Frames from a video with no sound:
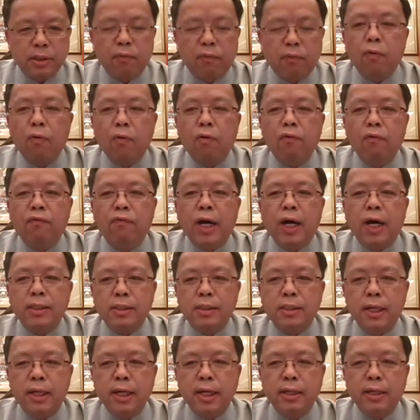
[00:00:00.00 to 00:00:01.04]
for
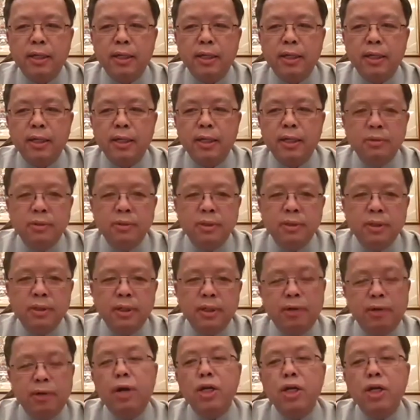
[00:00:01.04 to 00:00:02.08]
fast lane
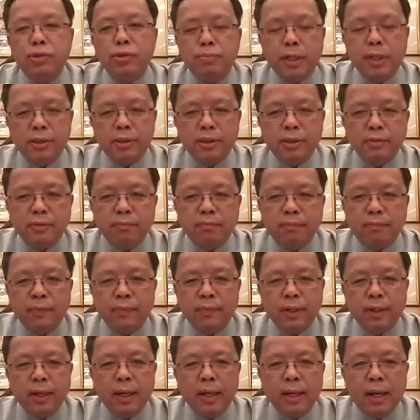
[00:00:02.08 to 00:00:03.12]
arrangement.
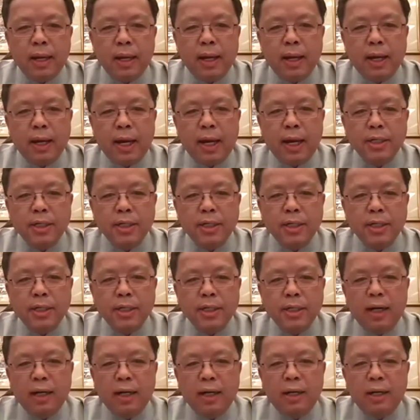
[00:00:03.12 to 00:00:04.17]
And
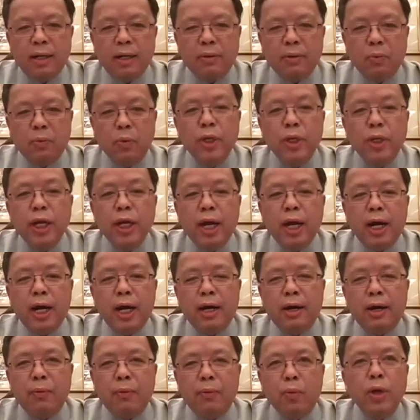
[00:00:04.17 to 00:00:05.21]
we
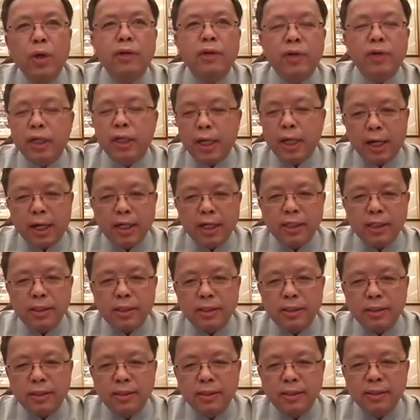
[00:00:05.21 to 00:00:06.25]
are working very hard
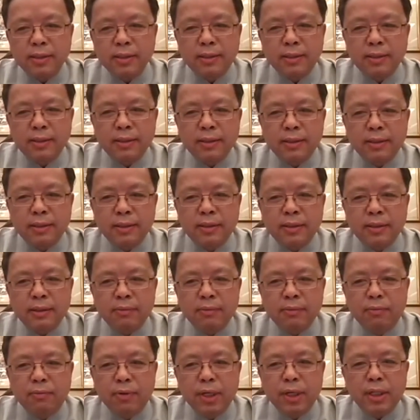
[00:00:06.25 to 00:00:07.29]

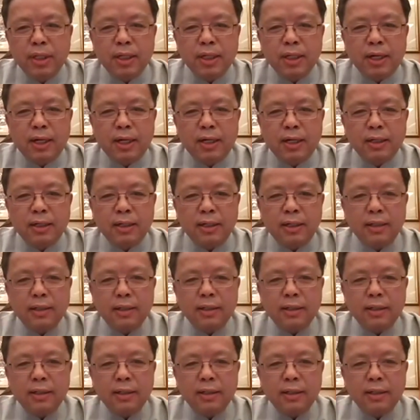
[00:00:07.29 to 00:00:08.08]
with my